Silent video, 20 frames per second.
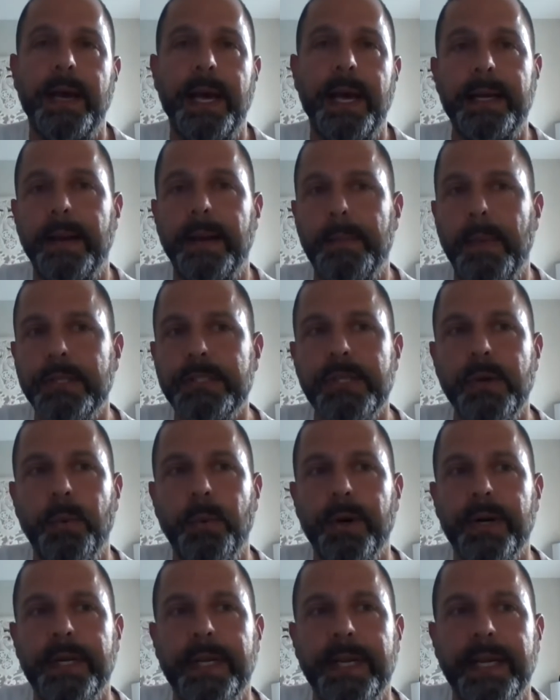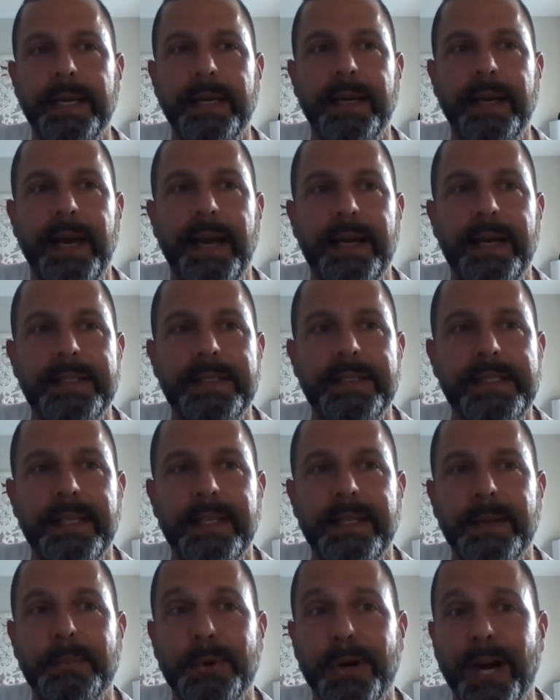and I'm also working as
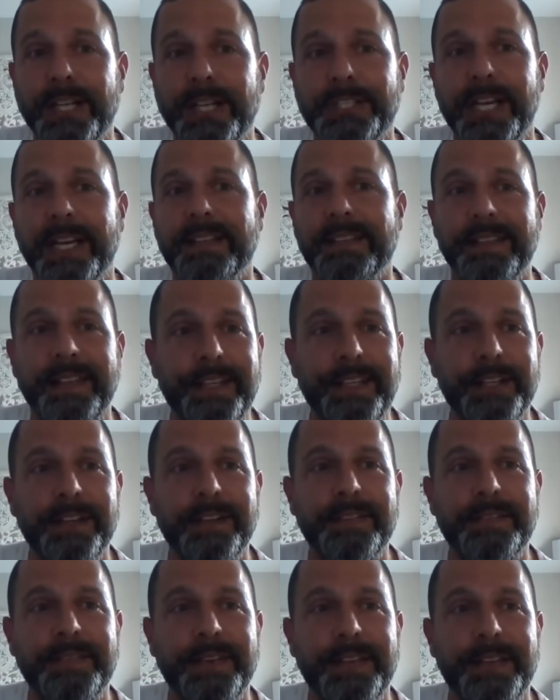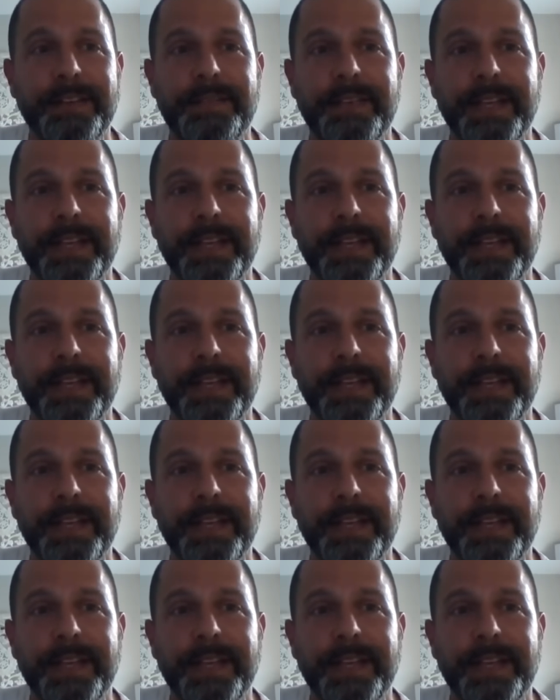the project leader for the